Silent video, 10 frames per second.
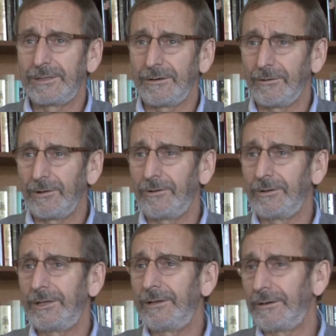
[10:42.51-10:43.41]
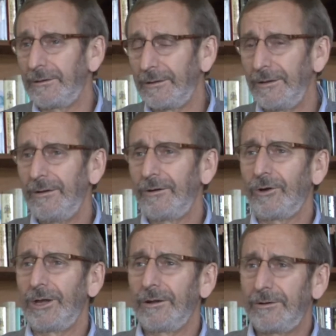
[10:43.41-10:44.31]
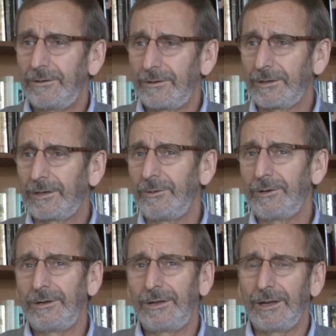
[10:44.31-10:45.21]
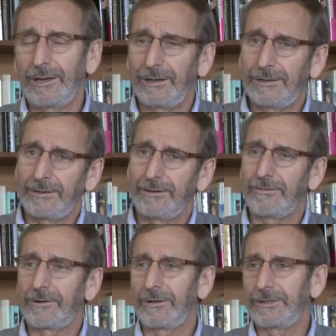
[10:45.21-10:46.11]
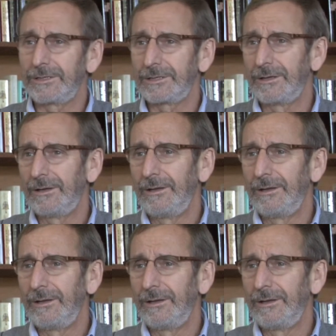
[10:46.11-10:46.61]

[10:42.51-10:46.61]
They were lonely. They're going out into the community, getting into difficulties,